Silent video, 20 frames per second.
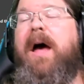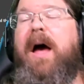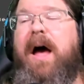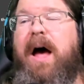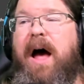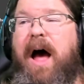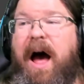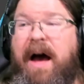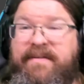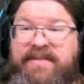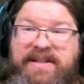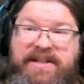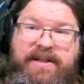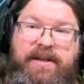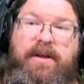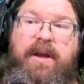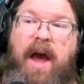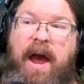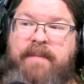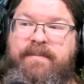
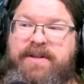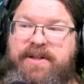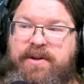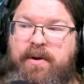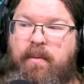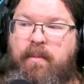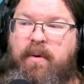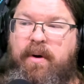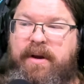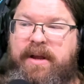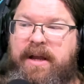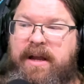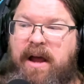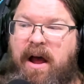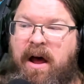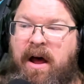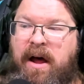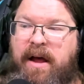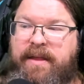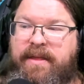Obviously, I'm still working
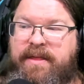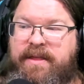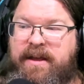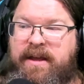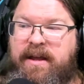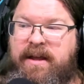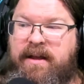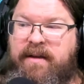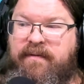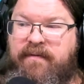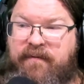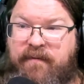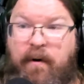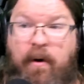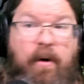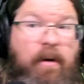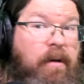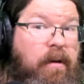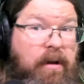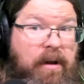on the
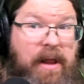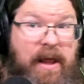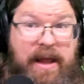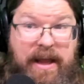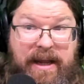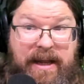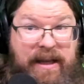full